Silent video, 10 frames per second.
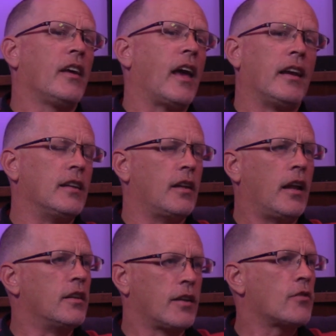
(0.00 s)

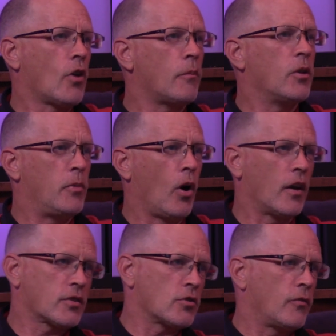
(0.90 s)
any day job, to be
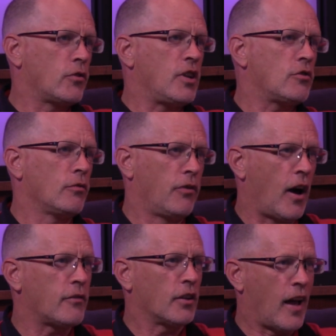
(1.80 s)
honest, because if you're teaching
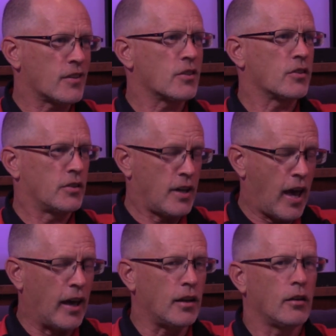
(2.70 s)
5 classes a
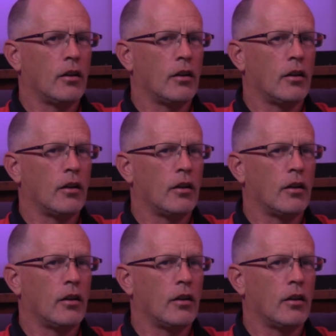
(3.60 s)
day,